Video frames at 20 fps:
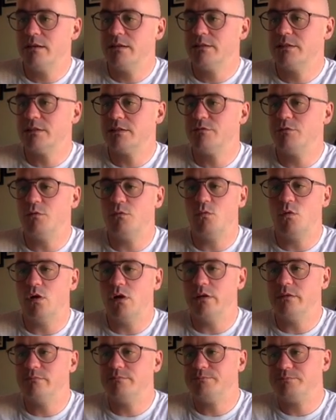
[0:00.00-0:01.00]
6'1",
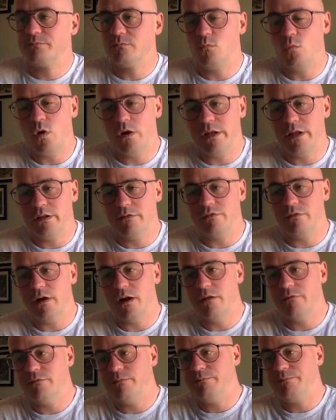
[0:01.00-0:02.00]

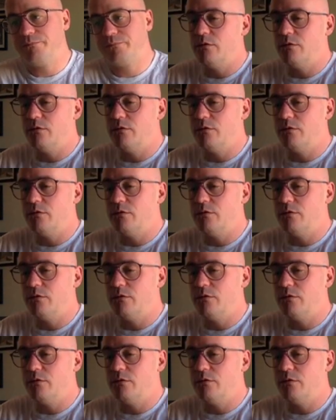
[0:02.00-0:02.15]
185.